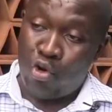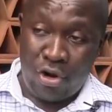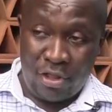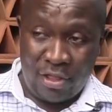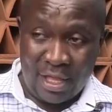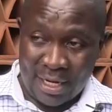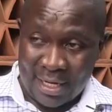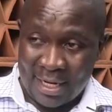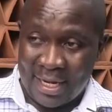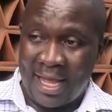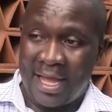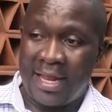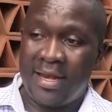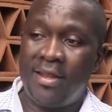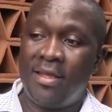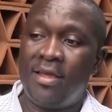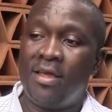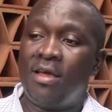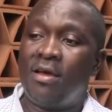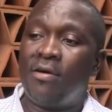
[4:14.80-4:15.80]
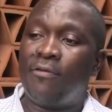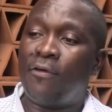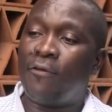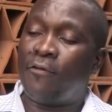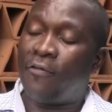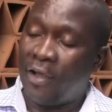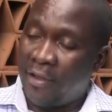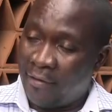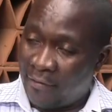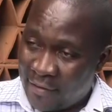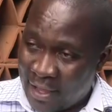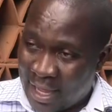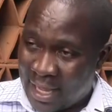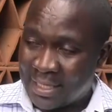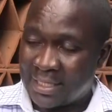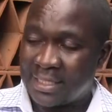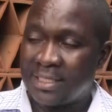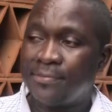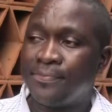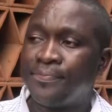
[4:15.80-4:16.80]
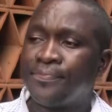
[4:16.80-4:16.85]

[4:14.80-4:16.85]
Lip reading: on that land for 5 years,